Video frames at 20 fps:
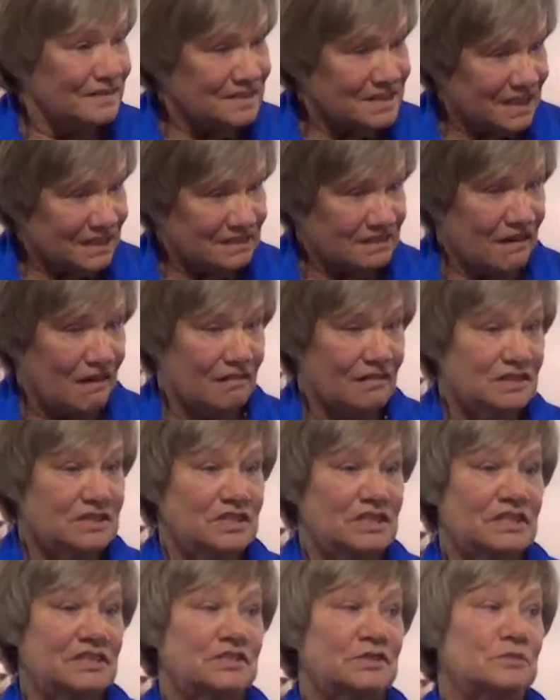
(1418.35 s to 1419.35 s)

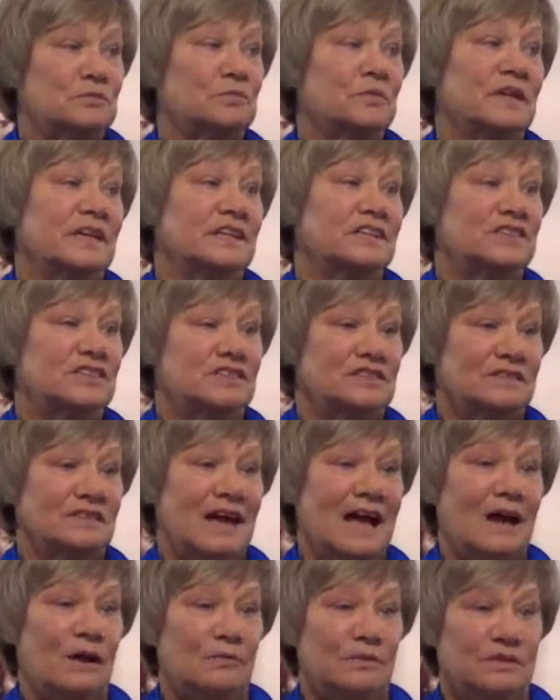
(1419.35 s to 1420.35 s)
technology to reach
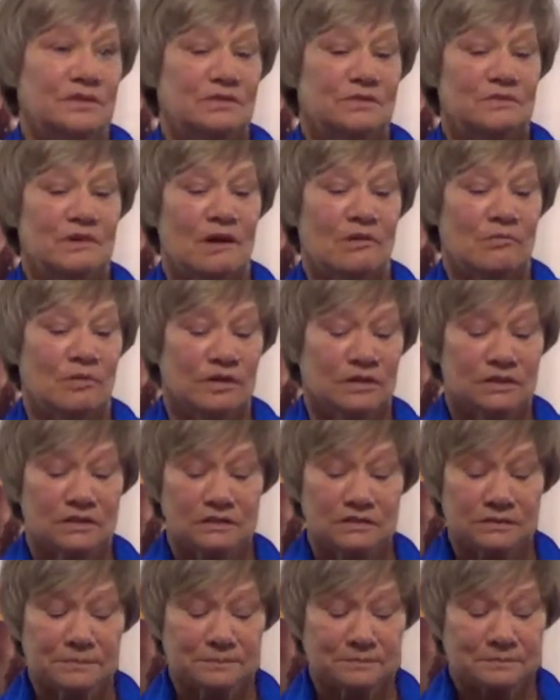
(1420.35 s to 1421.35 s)
out into our
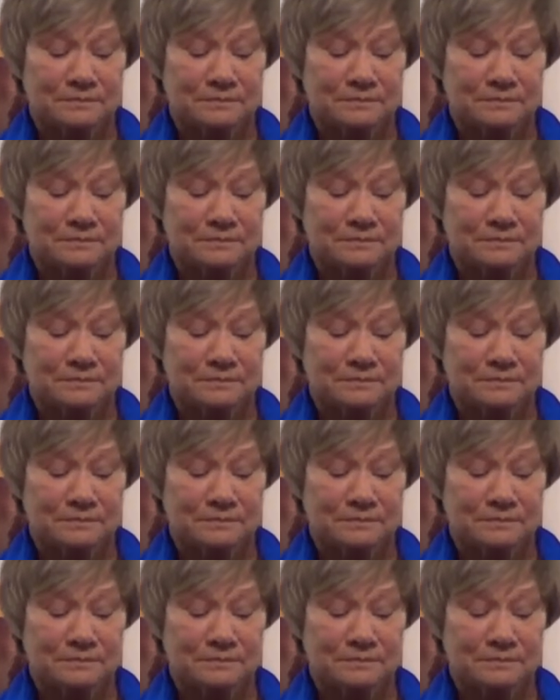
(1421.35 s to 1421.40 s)
world.